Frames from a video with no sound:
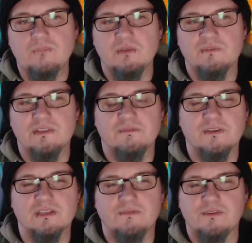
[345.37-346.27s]
within the
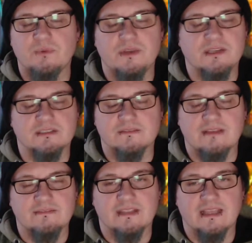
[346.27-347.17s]
first few weeks of
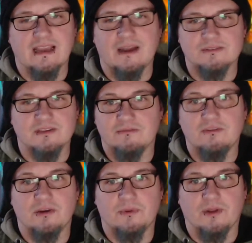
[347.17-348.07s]
having that, I was like,
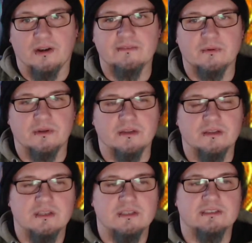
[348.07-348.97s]
right, I want another one.
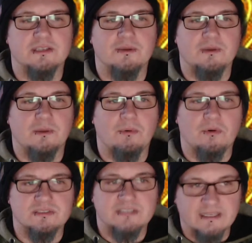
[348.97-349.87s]
So I
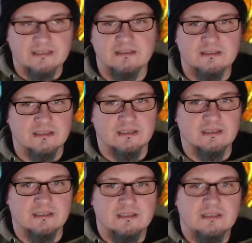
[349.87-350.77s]
bought a second
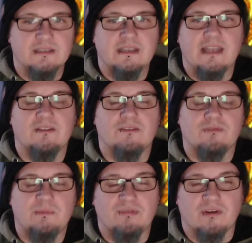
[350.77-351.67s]
Ender
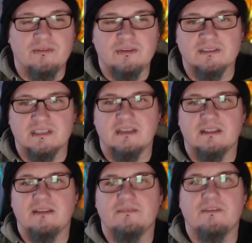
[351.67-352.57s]
3 Pro because
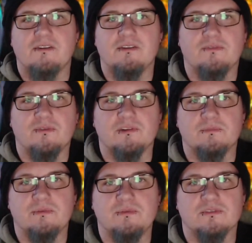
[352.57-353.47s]
they're very
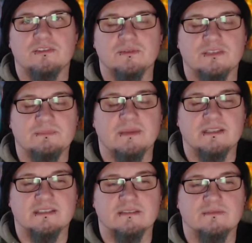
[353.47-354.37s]
affordable, not too
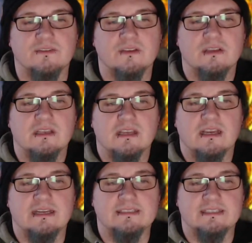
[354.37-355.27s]
expensive,
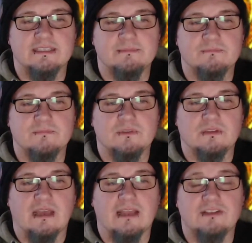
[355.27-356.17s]
and
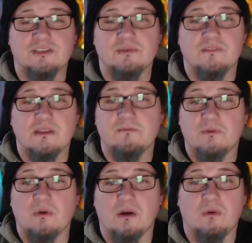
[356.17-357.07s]
had two of them for
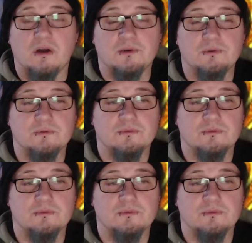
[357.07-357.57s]
quite a while.